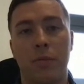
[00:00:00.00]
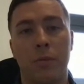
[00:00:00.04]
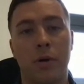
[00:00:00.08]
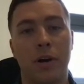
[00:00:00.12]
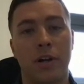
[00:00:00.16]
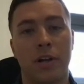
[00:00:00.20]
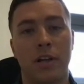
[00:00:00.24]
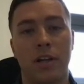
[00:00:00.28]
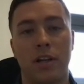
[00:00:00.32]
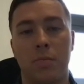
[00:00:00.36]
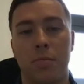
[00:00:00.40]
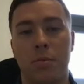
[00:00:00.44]
and they're
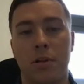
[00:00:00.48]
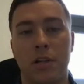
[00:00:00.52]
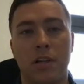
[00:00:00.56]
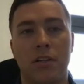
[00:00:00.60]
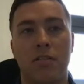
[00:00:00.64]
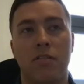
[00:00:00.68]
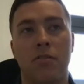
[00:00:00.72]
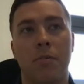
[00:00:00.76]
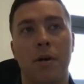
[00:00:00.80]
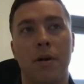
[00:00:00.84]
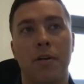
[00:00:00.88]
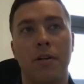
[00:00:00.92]
working completely
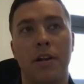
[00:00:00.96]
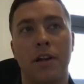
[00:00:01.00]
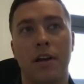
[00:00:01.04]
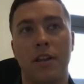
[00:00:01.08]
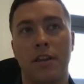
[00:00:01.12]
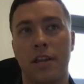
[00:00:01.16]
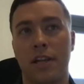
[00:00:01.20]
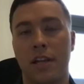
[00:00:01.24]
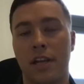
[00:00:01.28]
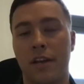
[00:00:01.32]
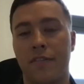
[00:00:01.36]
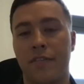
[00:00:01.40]
remotely, I
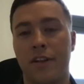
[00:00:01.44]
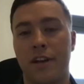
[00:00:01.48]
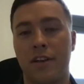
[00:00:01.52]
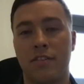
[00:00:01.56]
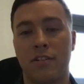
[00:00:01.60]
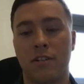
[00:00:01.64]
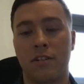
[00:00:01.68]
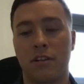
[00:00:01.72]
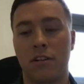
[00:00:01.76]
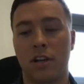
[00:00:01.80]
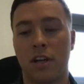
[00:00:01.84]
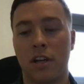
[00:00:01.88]
think if there's
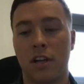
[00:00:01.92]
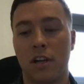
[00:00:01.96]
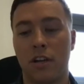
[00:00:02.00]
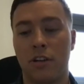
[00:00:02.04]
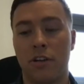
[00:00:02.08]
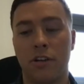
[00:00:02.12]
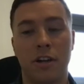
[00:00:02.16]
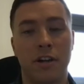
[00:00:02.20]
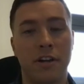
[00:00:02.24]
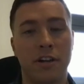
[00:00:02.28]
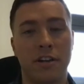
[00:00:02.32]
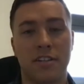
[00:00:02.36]
a
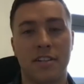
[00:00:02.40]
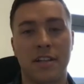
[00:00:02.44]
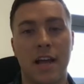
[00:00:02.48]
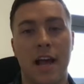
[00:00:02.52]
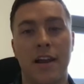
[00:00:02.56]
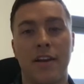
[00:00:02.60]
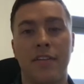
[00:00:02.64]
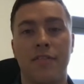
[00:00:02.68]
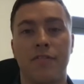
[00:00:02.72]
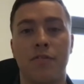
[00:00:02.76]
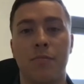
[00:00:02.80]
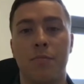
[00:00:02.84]
good
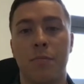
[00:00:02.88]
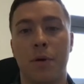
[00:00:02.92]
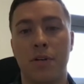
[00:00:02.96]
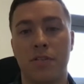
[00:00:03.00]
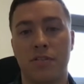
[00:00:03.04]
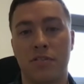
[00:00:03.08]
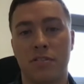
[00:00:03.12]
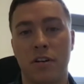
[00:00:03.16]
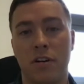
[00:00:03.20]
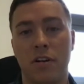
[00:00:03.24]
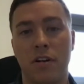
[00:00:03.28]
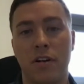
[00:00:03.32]
understanding from
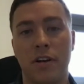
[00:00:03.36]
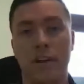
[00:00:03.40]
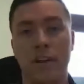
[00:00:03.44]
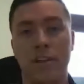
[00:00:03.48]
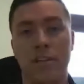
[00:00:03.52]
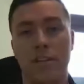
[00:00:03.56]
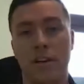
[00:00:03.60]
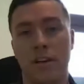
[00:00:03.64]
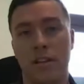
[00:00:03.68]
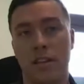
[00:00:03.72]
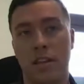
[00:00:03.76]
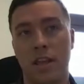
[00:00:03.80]
both
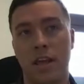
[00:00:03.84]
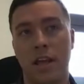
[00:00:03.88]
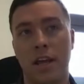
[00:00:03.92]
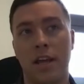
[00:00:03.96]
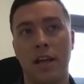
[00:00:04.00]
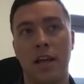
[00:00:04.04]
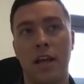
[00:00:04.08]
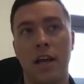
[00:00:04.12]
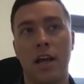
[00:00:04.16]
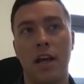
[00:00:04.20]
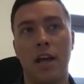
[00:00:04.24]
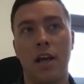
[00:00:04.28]
sides, I
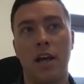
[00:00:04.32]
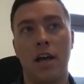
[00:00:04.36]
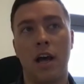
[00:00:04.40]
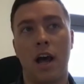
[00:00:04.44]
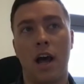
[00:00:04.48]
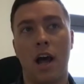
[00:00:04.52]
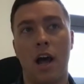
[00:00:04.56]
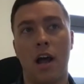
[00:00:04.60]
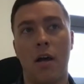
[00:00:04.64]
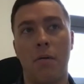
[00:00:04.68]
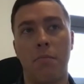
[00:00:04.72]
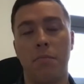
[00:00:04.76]
think
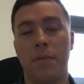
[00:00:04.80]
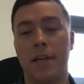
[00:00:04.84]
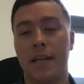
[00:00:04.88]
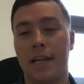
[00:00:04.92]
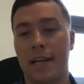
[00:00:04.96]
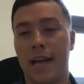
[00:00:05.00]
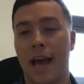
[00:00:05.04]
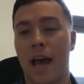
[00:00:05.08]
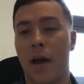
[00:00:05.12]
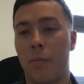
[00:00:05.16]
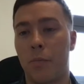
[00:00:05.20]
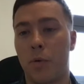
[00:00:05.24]
it
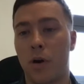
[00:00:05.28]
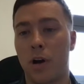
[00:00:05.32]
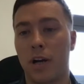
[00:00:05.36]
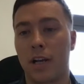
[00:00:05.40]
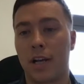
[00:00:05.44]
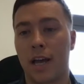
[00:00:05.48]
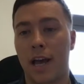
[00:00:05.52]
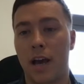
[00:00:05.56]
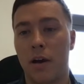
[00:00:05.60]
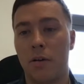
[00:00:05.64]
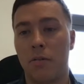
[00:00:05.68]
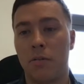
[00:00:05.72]
can
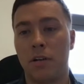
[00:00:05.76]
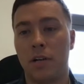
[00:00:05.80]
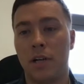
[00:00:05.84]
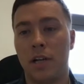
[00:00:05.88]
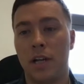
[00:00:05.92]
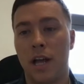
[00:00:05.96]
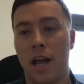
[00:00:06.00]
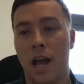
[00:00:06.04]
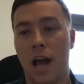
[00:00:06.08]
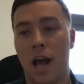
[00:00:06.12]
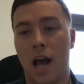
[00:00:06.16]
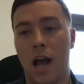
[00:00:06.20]
work out.
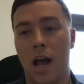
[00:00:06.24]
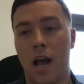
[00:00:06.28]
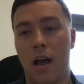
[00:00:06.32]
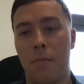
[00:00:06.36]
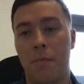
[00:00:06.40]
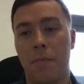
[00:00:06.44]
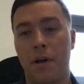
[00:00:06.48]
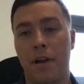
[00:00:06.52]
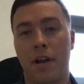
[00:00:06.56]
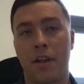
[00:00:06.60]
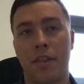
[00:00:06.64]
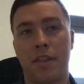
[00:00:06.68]

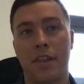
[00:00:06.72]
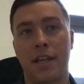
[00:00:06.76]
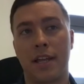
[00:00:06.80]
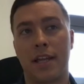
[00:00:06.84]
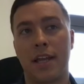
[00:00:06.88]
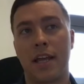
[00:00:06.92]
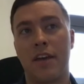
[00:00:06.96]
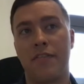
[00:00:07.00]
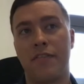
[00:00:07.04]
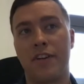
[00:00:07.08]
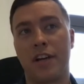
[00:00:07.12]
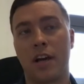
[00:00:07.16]
And I think
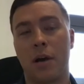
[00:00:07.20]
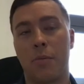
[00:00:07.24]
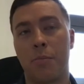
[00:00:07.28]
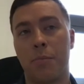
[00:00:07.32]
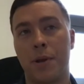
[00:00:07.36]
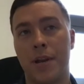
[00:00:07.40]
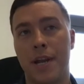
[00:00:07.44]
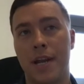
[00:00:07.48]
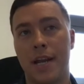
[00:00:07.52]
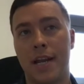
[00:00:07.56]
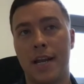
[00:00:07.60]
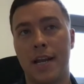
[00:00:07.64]
if a
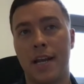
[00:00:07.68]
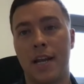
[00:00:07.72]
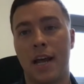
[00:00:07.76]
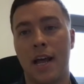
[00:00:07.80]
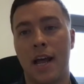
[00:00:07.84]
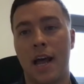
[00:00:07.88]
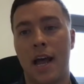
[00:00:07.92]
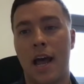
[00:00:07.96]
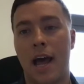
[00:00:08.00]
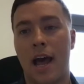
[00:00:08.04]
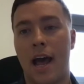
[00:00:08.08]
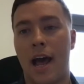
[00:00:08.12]
company
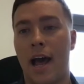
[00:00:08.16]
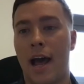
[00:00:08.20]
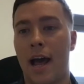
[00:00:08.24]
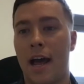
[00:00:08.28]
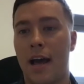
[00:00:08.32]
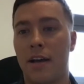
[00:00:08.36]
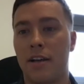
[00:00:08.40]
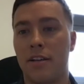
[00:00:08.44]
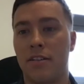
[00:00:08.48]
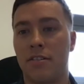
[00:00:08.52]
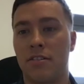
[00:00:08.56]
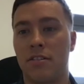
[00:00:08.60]

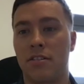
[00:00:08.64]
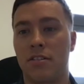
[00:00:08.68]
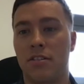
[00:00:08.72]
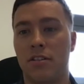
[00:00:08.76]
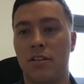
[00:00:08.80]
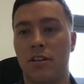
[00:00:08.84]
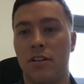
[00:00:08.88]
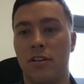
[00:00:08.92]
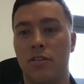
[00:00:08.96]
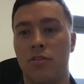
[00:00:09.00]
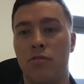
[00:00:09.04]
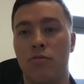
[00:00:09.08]
has
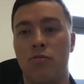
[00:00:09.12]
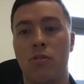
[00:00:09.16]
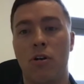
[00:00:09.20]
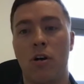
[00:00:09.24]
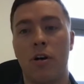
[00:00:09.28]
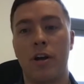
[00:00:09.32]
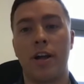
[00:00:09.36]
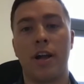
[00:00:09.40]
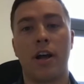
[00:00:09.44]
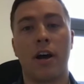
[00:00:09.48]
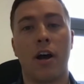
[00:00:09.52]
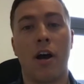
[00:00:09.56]
the
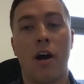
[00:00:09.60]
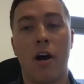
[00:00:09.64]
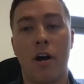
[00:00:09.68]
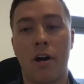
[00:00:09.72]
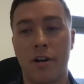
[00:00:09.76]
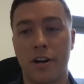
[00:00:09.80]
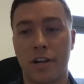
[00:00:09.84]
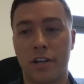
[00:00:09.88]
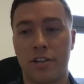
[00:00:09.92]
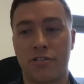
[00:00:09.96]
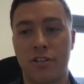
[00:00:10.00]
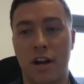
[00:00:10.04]
right
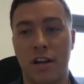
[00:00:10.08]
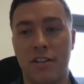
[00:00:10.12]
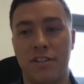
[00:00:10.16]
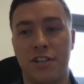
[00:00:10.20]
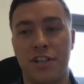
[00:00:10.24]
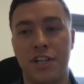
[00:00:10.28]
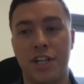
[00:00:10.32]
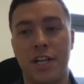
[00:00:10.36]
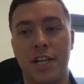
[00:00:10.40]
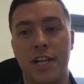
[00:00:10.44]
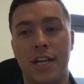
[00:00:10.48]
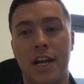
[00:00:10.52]
hiring
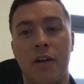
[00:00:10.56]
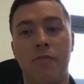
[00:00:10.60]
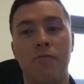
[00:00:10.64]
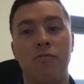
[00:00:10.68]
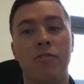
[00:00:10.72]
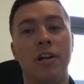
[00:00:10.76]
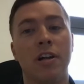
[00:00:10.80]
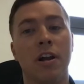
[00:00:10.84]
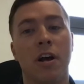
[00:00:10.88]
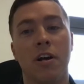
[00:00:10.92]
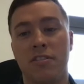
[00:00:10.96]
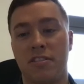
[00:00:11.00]
strategy and
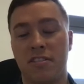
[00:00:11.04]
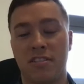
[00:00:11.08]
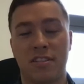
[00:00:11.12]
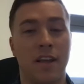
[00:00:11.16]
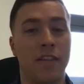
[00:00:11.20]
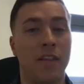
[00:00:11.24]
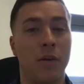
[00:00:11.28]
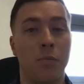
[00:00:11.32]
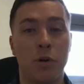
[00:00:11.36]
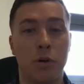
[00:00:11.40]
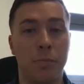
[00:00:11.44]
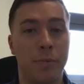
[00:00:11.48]
realizes
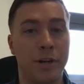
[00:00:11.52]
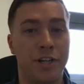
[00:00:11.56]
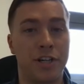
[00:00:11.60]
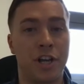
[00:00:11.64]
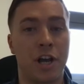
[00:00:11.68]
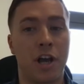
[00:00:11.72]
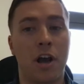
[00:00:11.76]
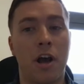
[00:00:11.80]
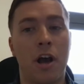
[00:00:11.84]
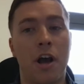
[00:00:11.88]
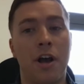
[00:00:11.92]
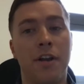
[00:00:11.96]
that there will be
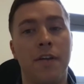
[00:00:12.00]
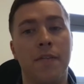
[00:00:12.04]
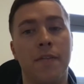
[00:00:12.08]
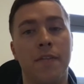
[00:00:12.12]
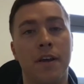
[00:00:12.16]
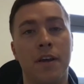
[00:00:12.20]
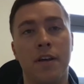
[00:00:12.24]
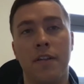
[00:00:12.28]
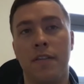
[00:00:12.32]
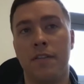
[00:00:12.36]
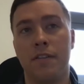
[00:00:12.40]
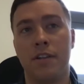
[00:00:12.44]
churn and
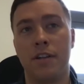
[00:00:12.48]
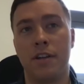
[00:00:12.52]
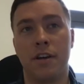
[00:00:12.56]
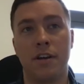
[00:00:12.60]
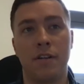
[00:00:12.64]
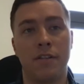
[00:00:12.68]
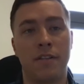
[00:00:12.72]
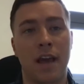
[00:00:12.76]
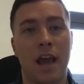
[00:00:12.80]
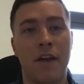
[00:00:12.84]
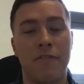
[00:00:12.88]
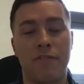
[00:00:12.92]
that
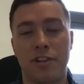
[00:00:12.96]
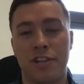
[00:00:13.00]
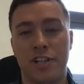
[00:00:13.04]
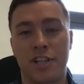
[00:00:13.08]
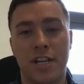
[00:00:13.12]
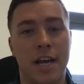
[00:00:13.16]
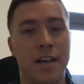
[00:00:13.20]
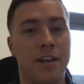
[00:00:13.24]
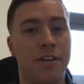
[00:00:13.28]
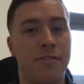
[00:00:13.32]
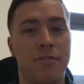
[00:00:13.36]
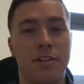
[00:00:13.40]
the average
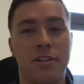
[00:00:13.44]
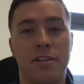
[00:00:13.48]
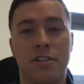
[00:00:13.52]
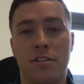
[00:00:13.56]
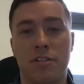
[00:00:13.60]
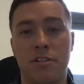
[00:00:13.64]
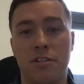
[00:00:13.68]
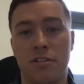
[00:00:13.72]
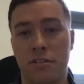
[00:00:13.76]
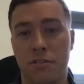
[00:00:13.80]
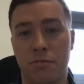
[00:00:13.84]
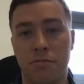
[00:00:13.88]
tenure is
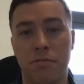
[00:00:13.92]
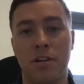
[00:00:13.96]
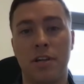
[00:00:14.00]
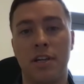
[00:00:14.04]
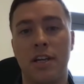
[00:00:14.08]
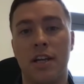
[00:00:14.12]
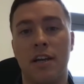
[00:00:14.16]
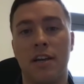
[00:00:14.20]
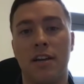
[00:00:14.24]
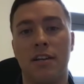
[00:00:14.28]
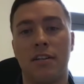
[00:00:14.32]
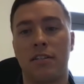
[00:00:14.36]
2 to 3
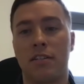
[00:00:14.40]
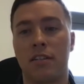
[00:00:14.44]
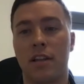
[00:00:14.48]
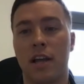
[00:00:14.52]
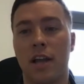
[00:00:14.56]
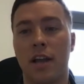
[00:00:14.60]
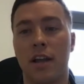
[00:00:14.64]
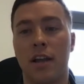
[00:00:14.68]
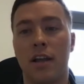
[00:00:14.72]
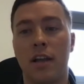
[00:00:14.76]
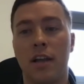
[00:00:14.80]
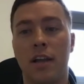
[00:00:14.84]
years,
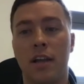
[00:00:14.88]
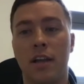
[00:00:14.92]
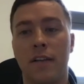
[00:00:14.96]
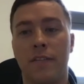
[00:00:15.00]
then